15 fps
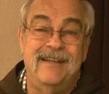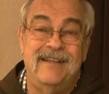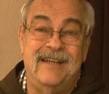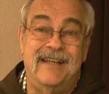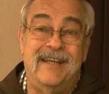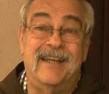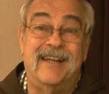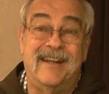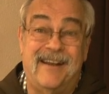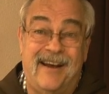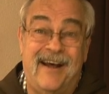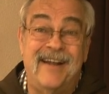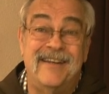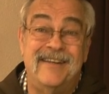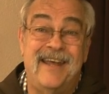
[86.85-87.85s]
can get in
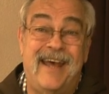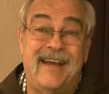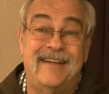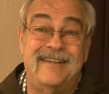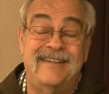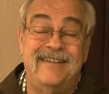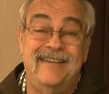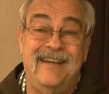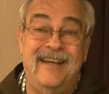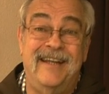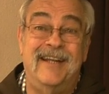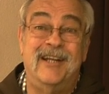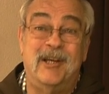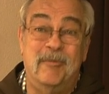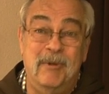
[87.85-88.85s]
contact
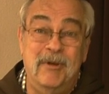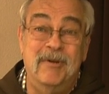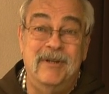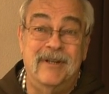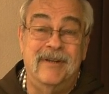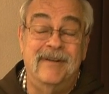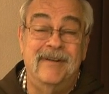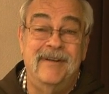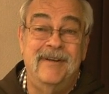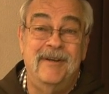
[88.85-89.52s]
and in communion